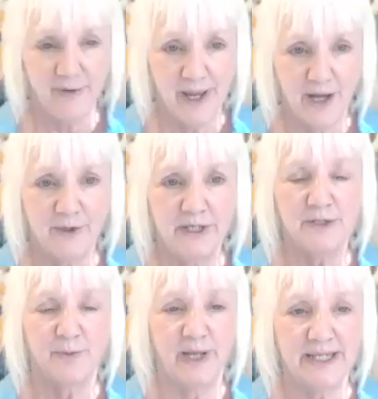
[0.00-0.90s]
of a boundary
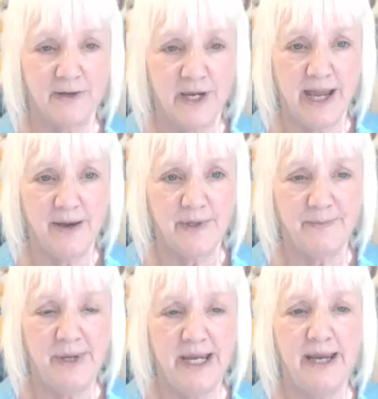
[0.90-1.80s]
is what's okay
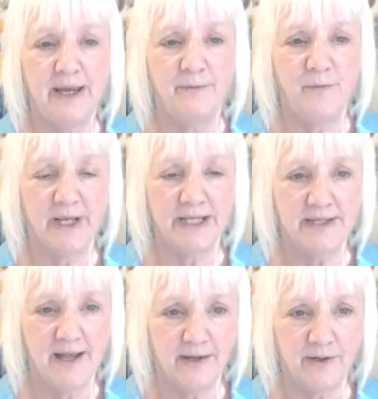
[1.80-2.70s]
with me and
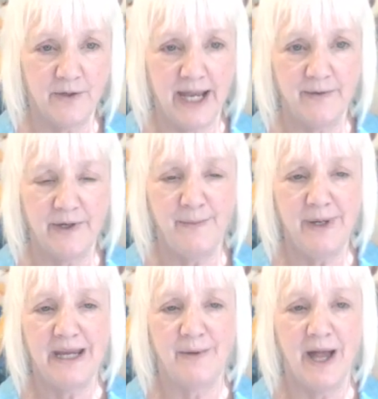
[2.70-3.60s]
what's not okay with
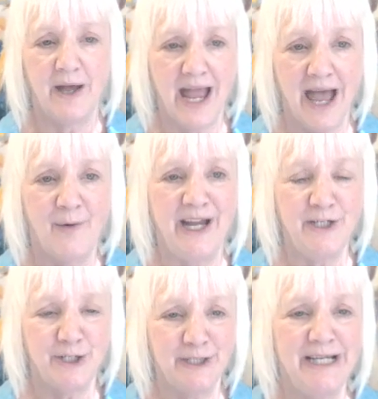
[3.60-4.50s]
me about how
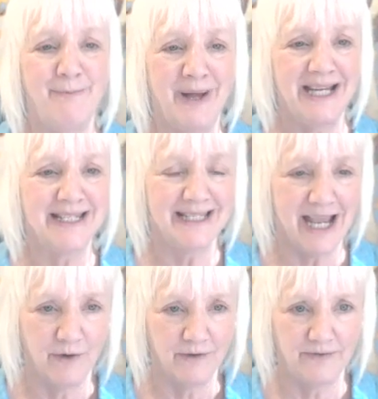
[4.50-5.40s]
I treat
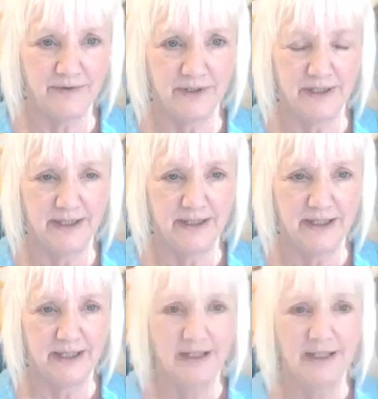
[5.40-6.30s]
myself,
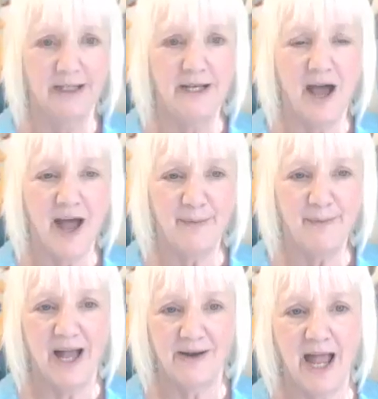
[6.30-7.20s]
not
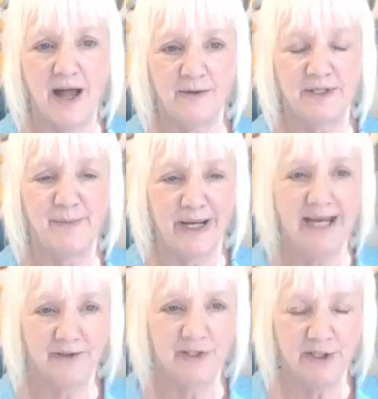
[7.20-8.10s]
about how
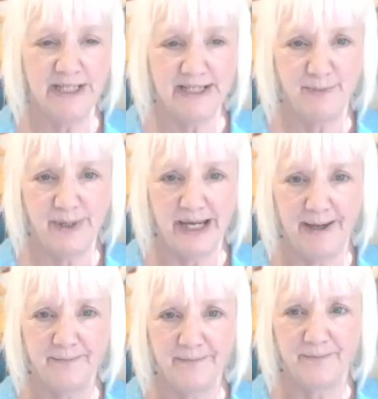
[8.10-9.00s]
somebody else treats
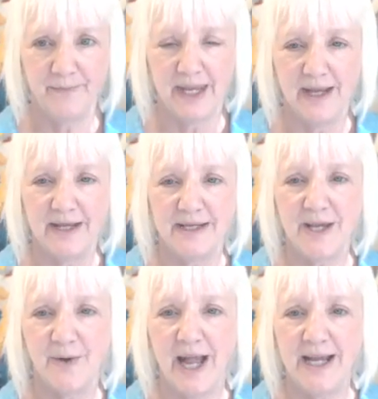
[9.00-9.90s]
me.
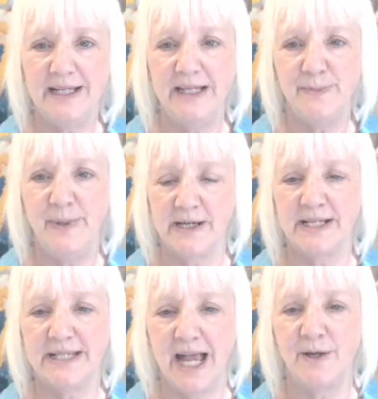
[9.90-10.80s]
So I teach
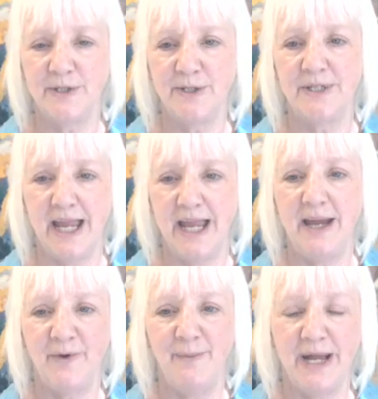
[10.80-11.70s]
parents how to
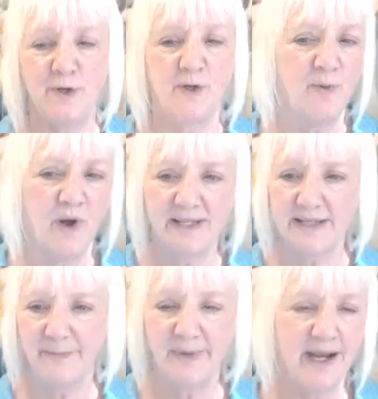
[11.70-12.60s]
say, when my daughter
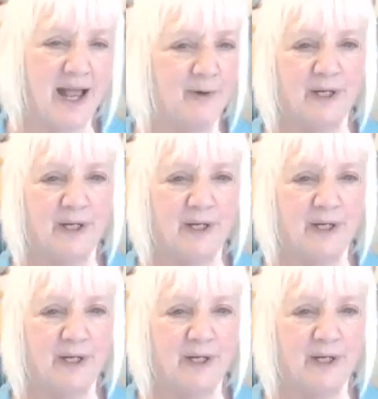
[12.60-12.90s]
wants something,